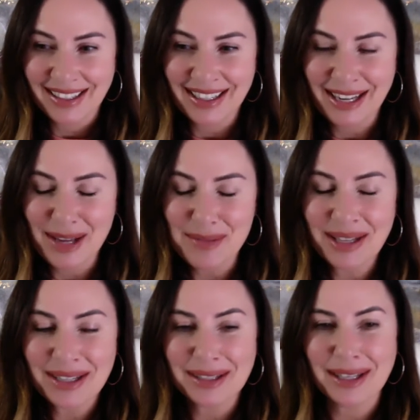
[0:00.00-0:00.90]
And I
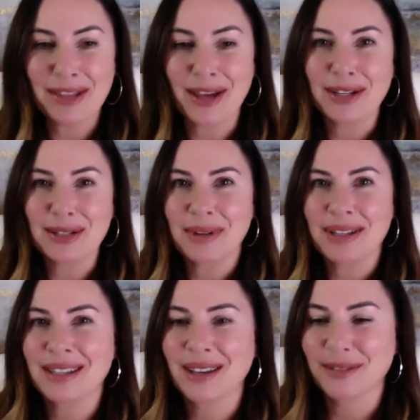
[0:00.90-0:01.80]
immediately thought to
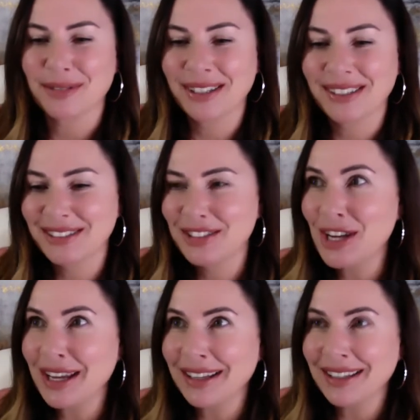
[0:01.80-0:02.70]
myself,
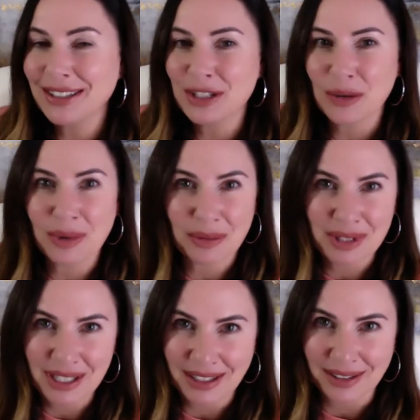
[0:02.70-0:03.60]
Jen, don't be
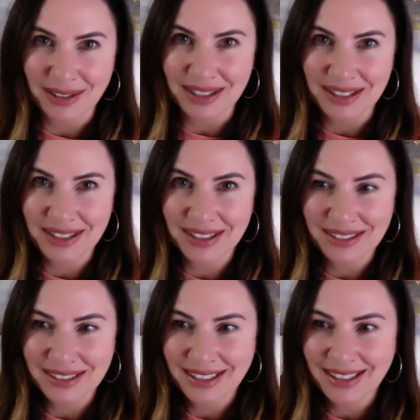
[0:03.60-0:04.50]
ridiculous.
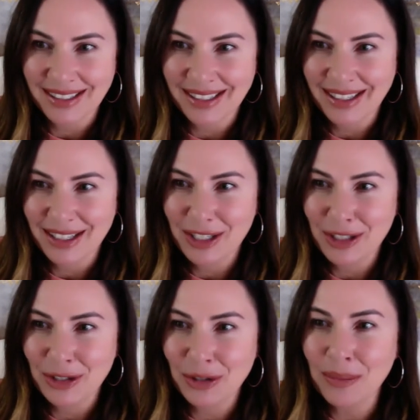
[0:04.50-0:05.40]

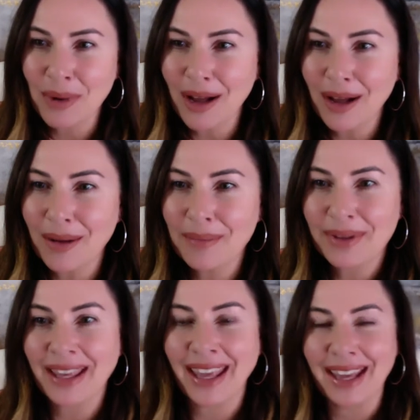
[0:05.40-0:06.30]
Your mom
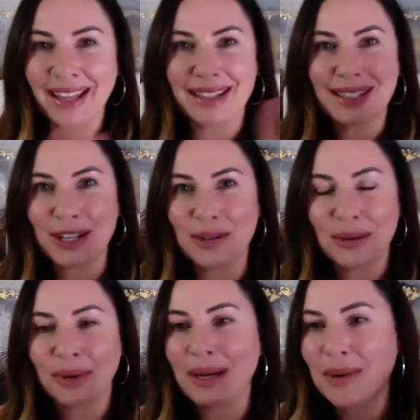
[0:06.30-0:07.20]
can't send you
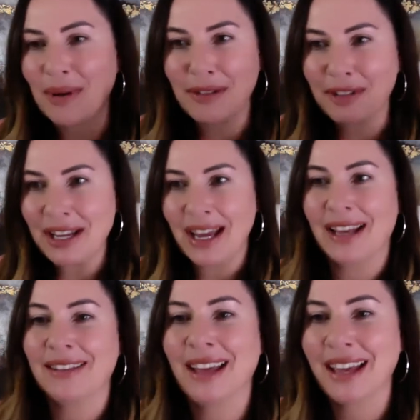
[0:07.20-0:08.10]
a rainbow every
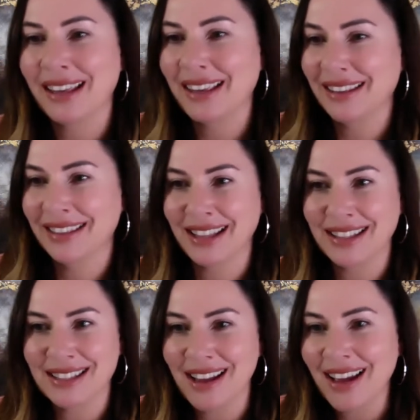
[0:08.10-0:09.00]
day. Like,
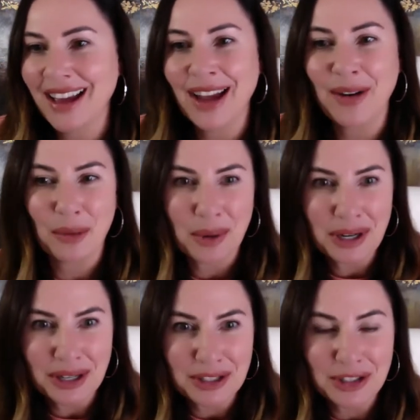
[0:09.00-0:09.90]
that's not how it
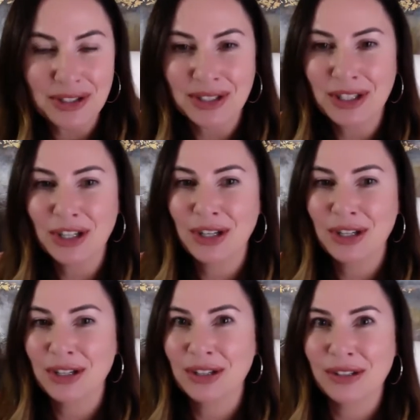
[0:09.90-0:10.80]
works
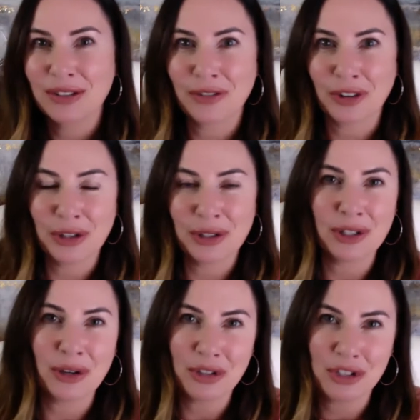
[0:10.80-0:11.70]
for you to
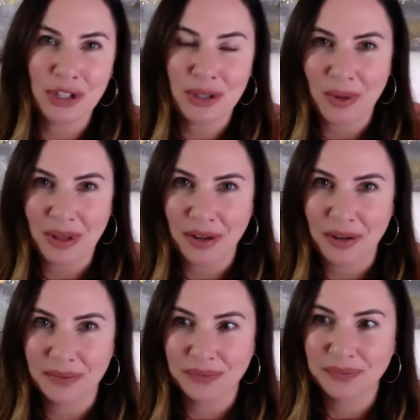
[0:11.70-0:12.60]
know that she's with
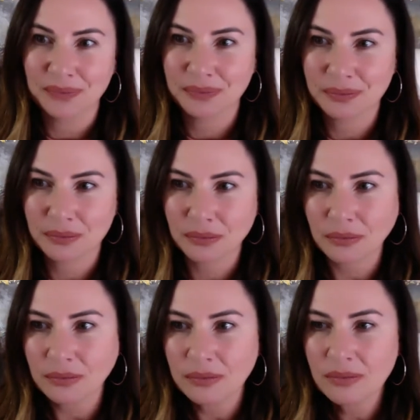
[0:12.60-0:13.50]
you.
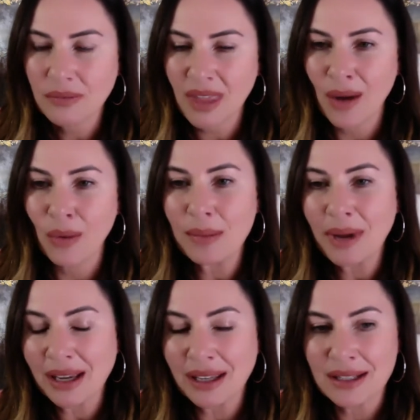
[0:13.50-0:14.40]
I went
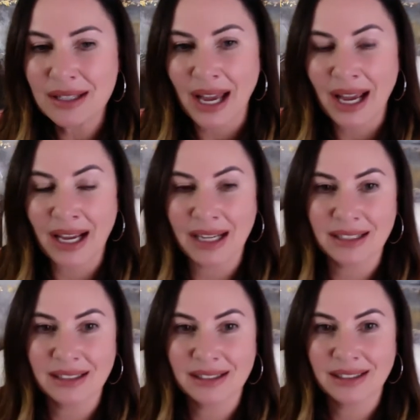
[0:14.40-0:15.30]
back inside.